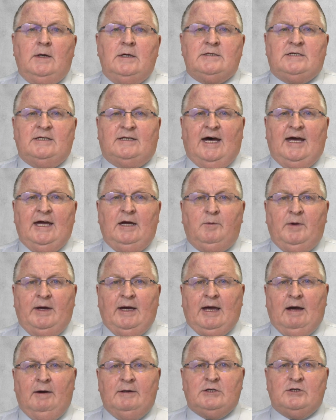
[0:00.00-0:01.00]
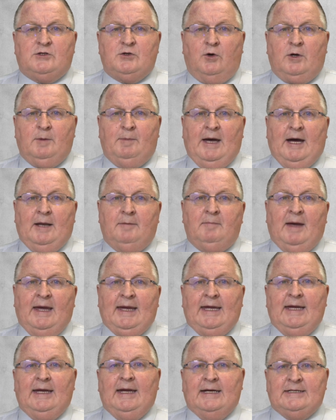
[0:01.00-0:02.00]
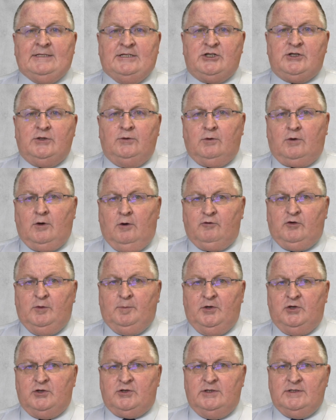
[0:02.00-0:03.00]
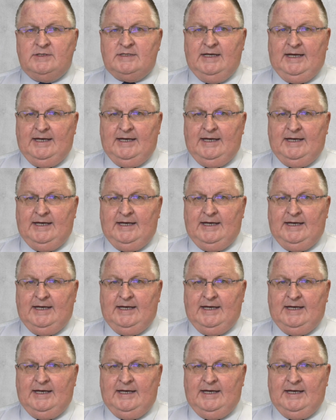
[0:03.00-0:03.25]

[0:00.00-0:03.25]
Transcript: Today we are going to talk about making additional contributions